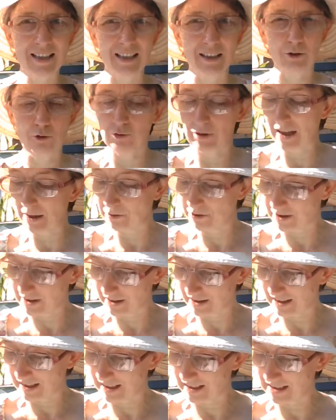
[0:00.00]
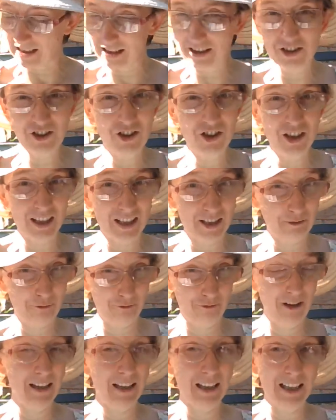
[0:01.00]
and crowns and things is just
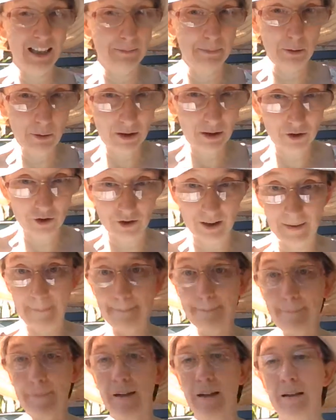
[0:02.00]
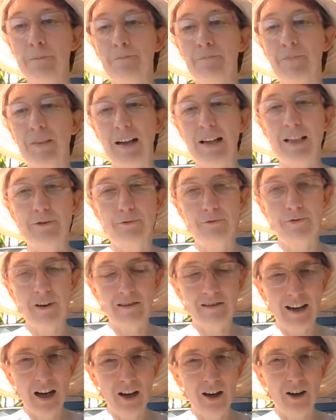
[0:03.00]
frankly bewildering. And it's
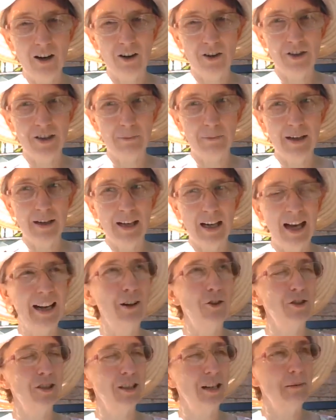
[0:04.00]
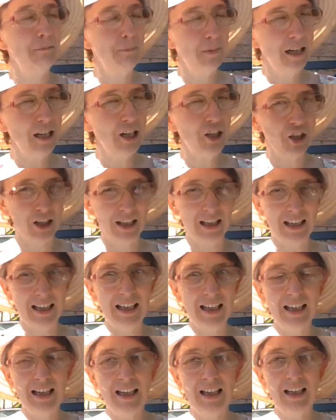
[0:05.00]
very hard, and we cannot
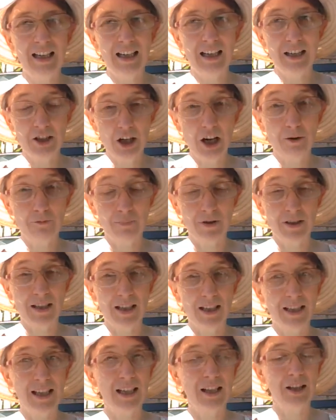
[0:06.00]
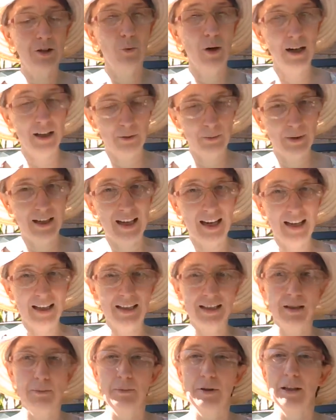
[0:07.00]
immediately interpret it in the way that we can
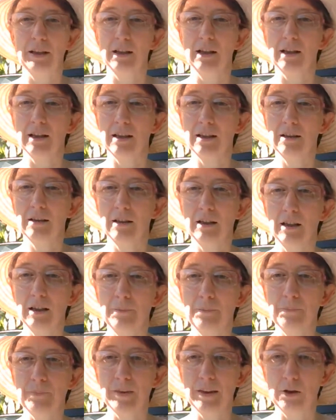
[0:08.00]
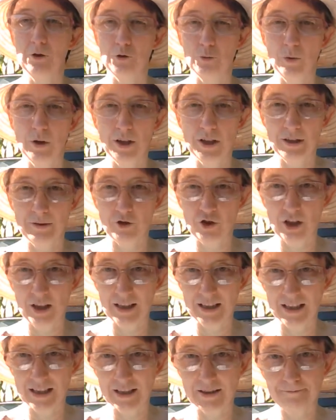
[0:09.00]
something like those words of
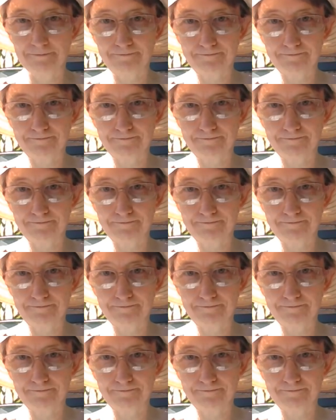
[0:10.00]
Jesus.